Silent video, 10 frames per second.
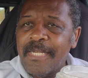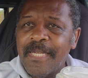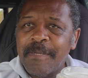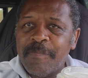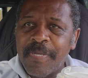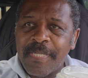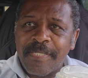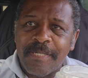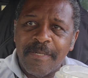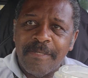egg
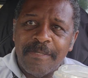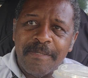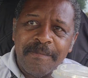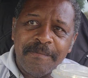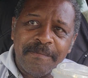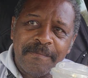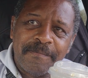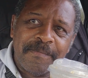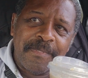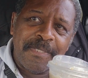pesto.
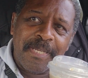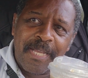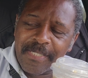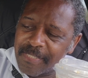I